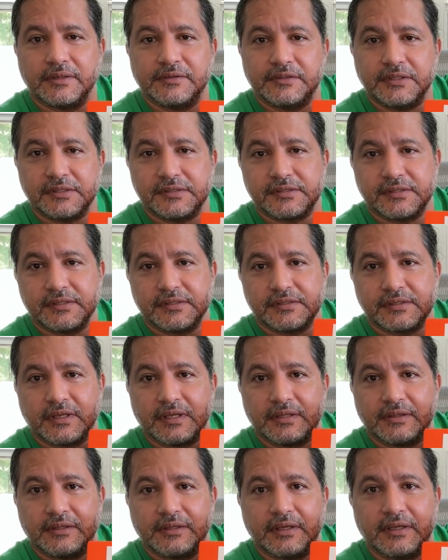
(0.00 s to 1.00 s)
This is
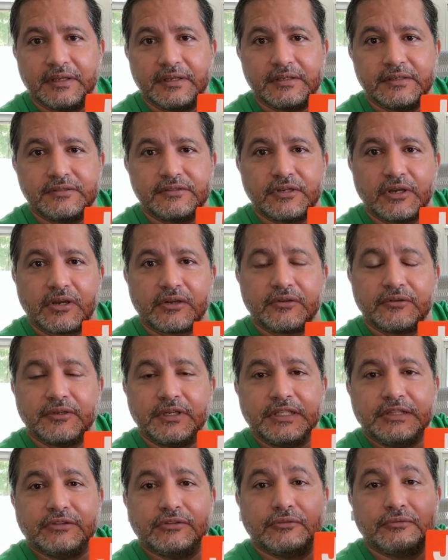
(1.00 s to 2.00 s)
the
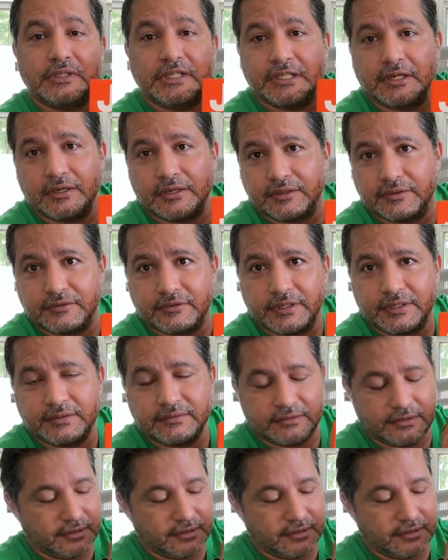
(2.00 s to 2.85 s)
Jackery 300.